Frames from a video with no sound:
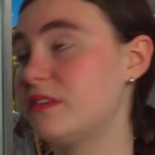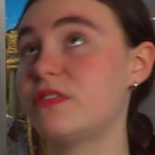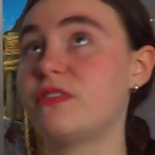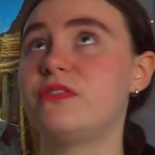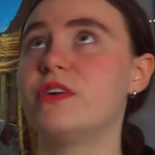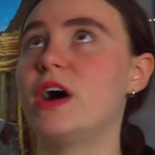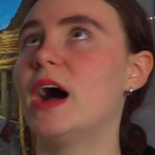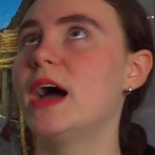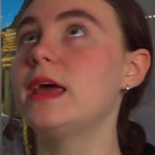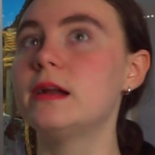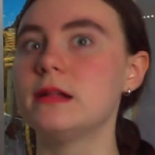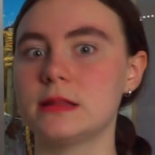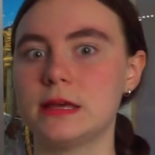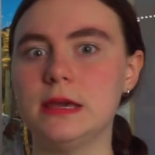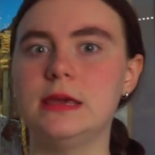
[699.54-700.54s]

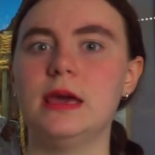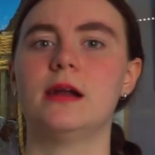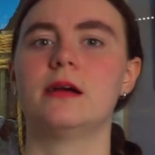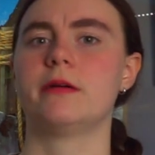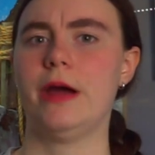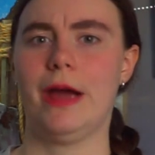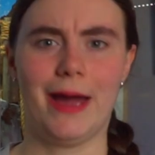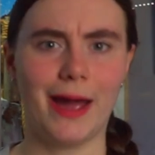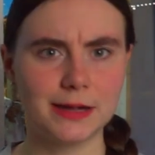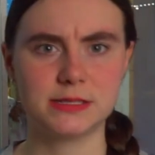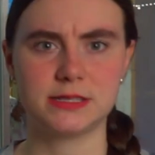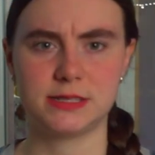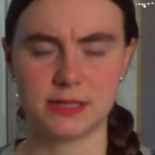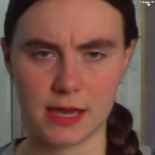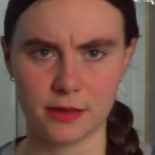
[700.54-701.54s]
finally get our
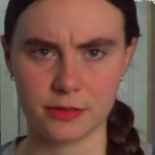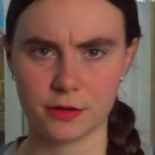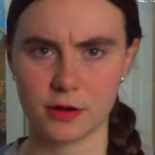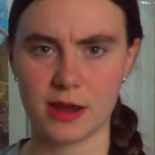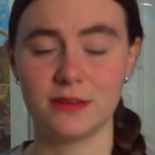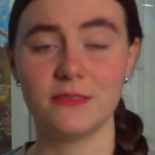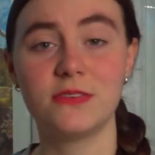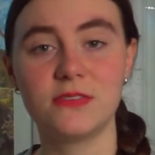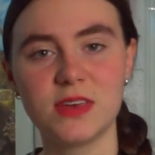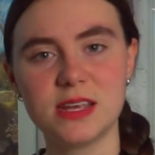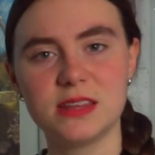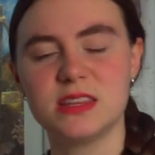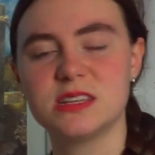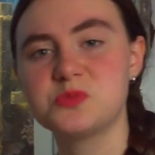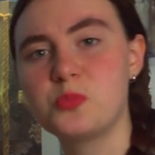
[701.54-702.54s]
act together and
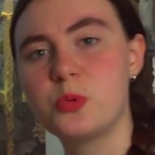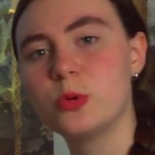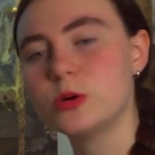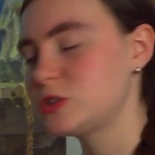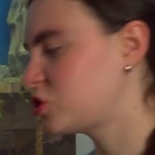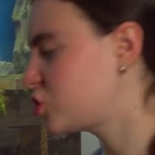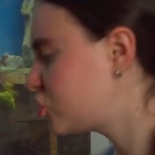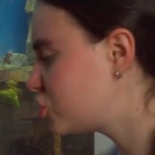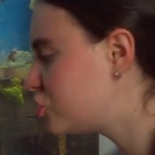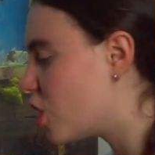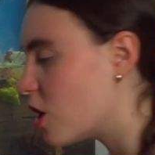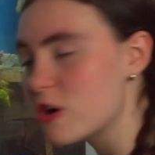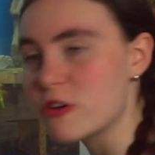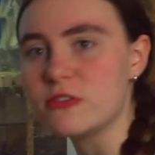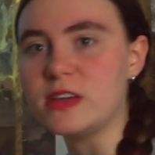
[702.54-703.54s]
feed this poor
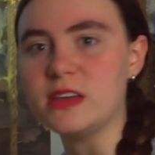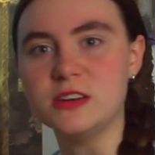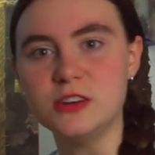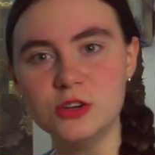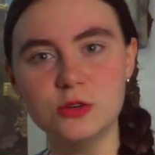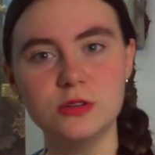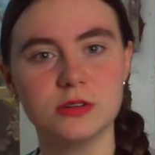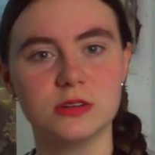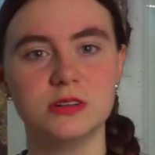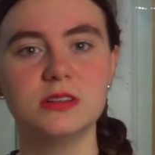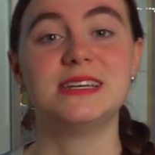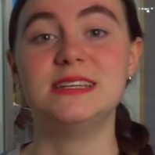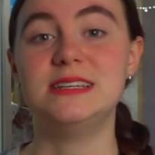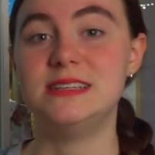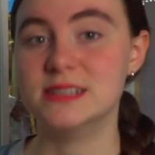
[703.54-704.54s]
starving noodle,
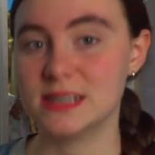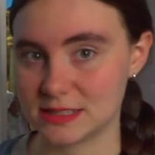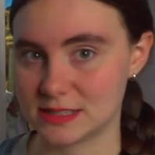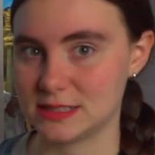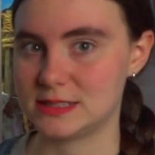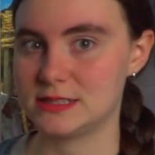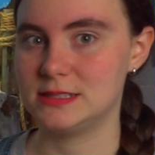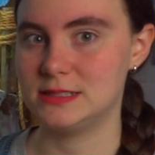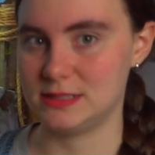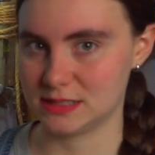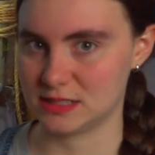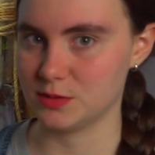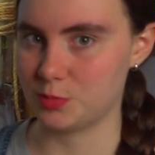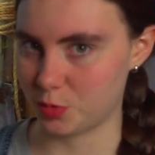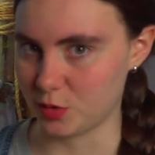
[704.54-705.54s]
he doesn't
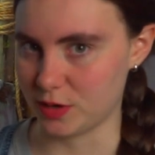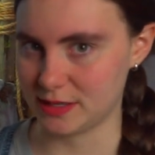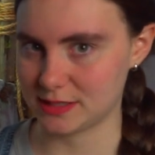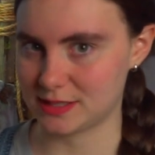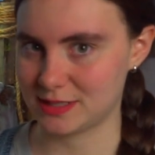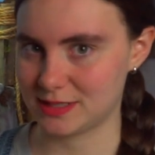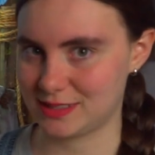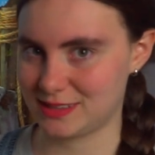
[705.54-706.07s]
disappoint.